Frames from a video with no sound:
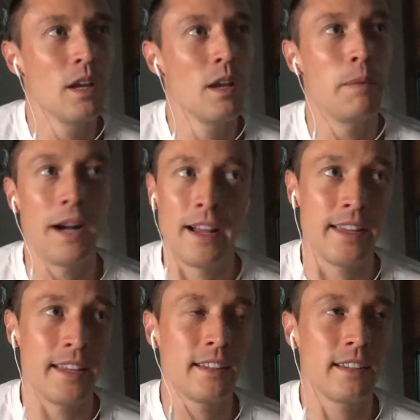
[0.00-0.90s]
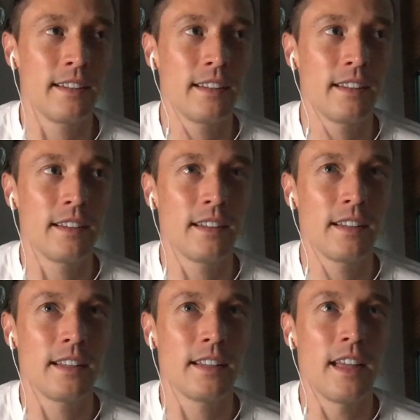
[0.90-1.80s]
And
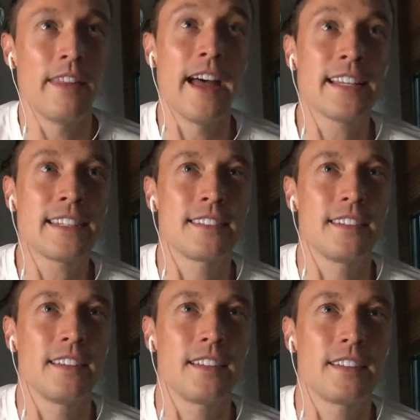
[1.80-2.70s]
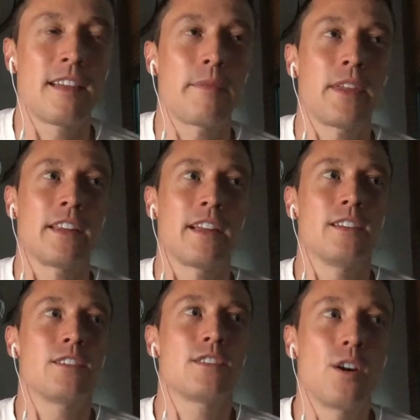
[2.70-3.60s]
that's something that
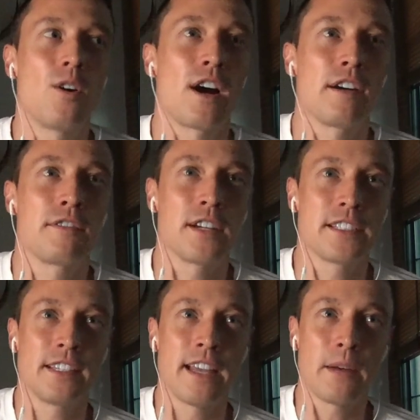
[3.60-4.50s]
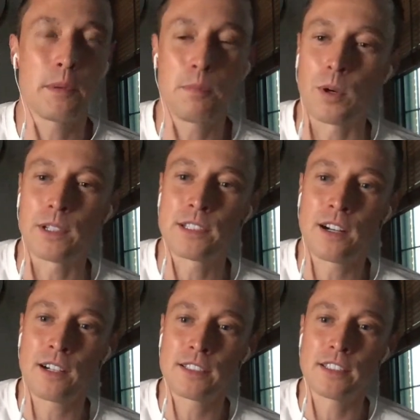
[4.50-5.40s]
is so hard for us to get with porn
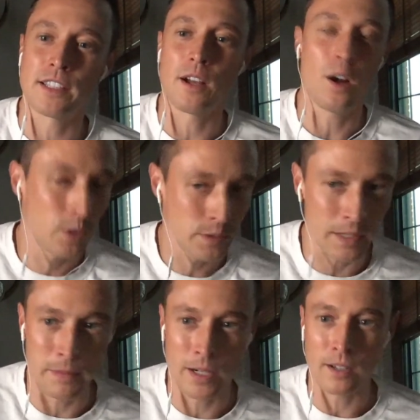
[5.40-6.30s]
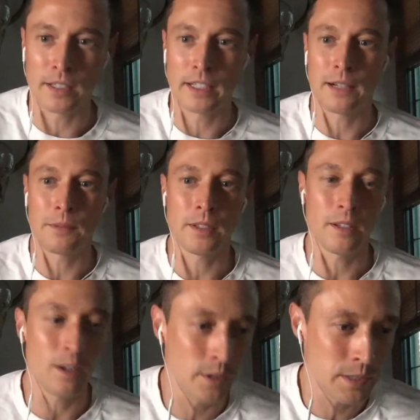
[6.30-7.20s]
stars is they always want to be hard on camera. They
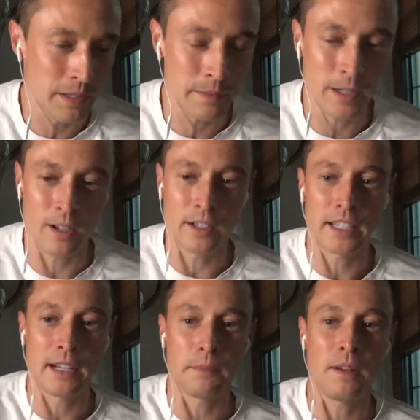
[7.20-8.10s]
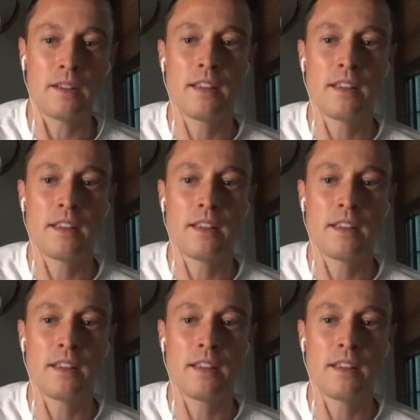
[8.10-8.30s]
always want to be hard on camera.